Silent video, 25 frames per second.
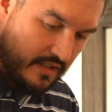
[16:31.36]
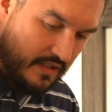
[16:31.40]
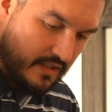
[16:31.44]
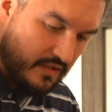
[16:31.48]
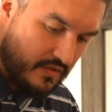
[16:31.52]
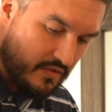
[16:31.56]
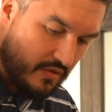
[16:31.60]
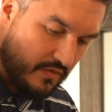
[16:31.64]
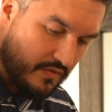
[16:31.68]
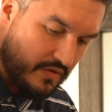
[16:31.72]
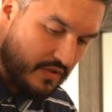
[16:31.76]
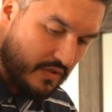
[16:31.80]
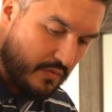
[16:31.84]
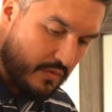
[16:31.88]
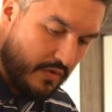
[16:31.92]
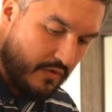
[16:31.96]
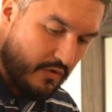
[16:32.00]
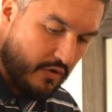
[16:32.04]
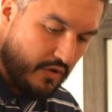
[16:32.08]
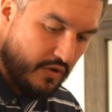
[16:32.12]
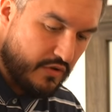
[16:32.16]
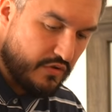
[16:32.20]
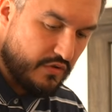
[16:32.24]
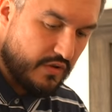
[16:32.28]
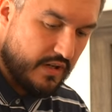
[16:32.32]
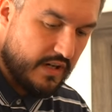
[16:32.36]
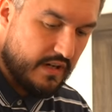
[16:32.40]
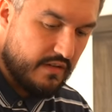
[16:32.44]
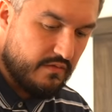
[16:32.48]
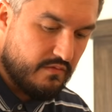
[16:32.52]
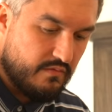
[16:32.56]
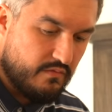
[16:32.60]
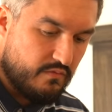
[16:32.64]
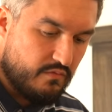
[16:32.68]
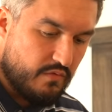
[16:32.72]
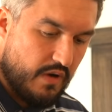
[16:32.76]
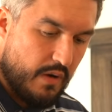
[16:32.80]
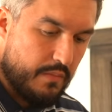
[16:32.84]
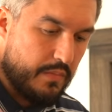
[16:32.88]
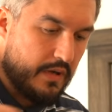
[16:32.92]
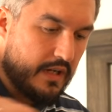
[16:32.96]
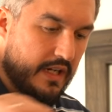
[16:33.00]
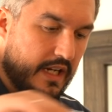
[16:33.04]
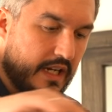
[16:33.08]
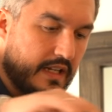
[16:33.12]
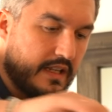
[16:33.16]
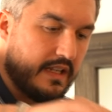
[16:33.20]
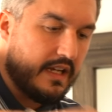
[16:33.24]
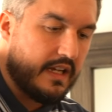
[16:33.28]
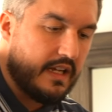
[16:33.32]
So obviously we've got to try and
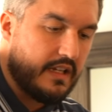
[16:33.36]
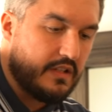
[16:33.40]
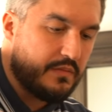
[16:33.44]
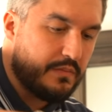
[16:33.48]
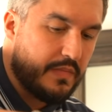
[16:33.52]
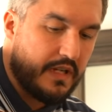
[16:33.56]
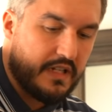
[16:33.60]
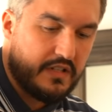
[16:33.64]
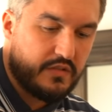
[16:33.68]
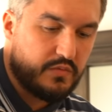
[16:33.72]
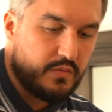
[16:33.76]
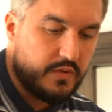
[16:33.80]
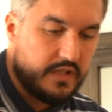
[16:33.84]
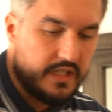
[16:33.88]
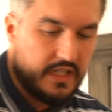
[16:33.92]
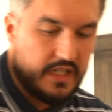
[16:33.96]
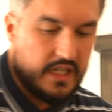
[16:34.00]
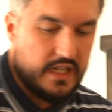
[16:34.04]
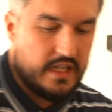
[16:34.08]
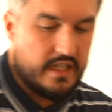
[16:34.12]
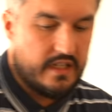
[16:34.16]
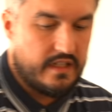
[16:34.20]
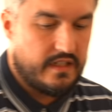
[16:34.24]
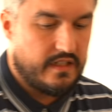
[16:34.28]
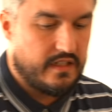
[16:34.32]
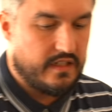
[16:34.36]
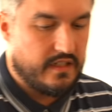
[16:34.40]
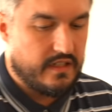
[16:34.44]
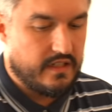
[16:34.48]
replicate that as best we can.